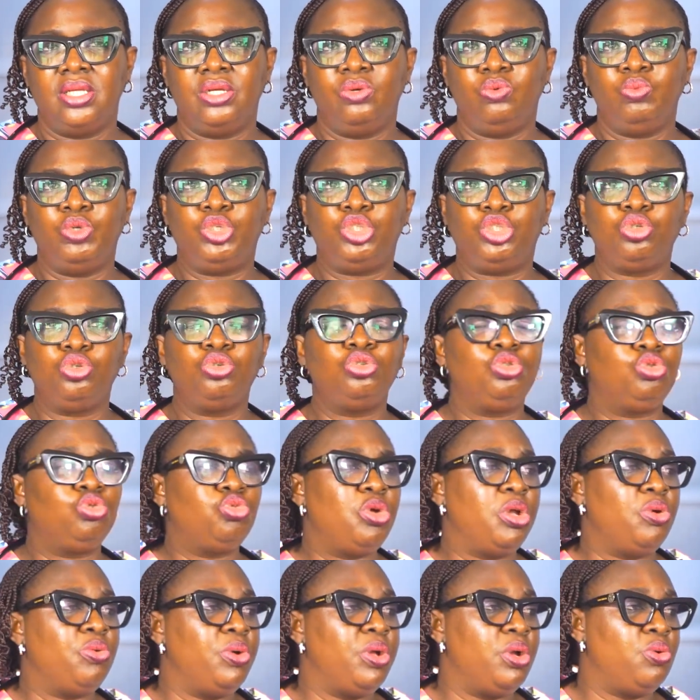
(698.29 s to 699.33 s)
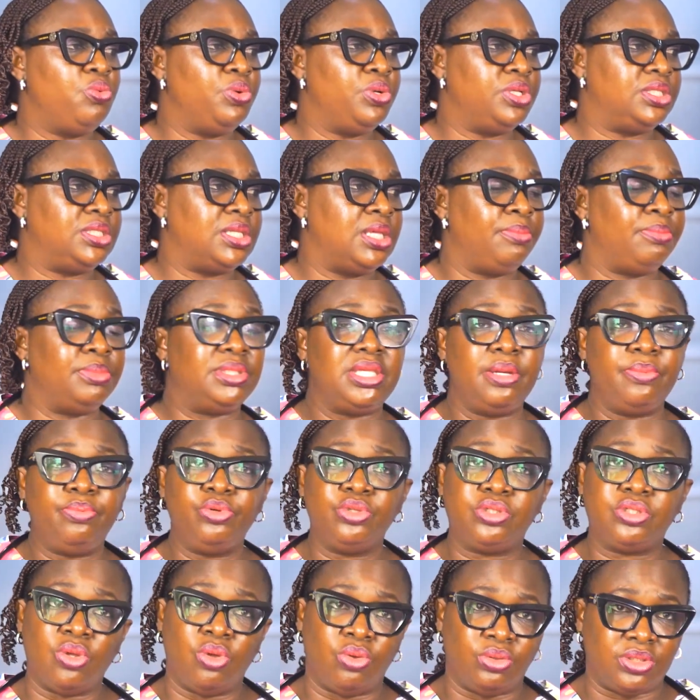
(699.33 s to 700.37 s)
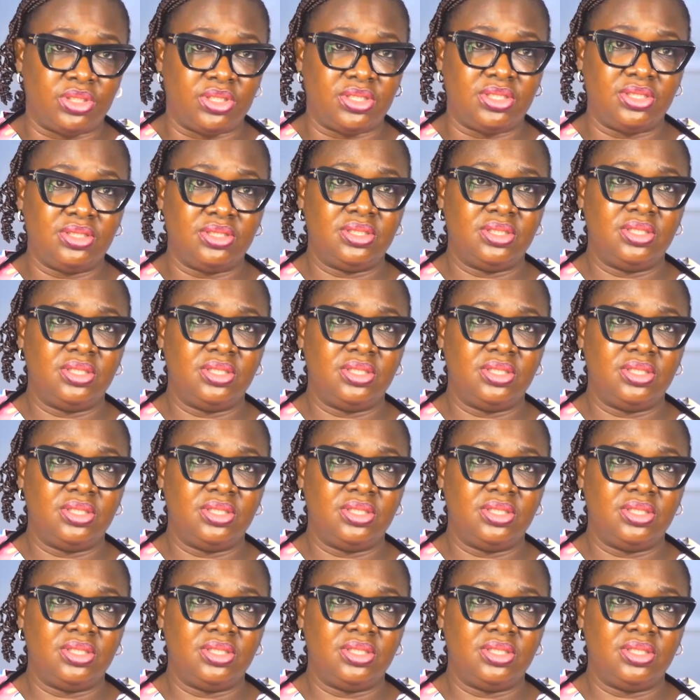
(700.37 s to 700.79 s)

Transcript: We should do away with table salt